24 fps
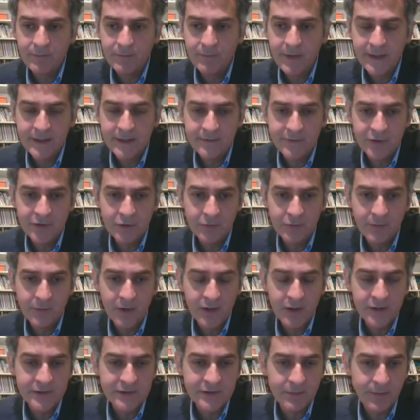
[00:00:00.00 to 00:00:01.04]
many of you have
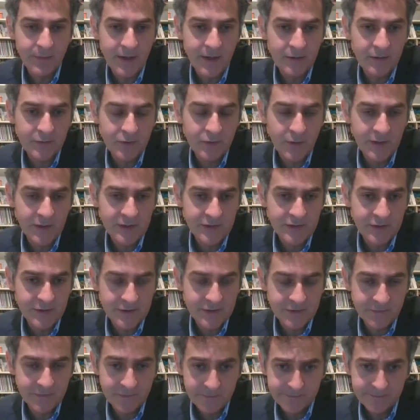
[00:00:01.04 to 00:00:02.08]
asked about
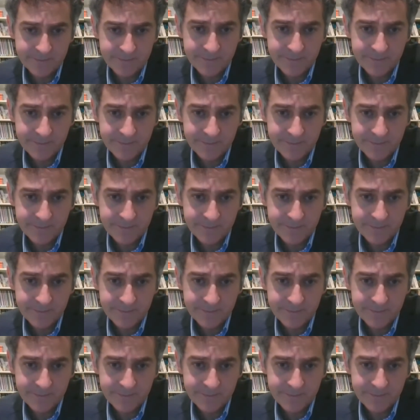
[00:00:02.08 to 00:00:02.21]
questions of